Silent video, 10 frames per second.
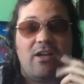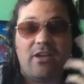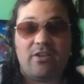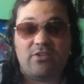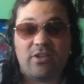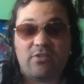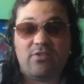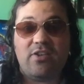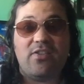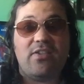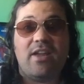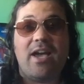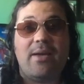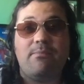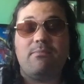you see it that
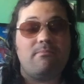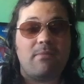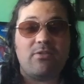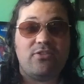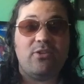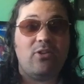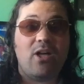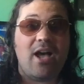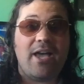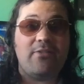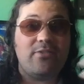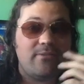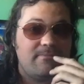I'm still alive.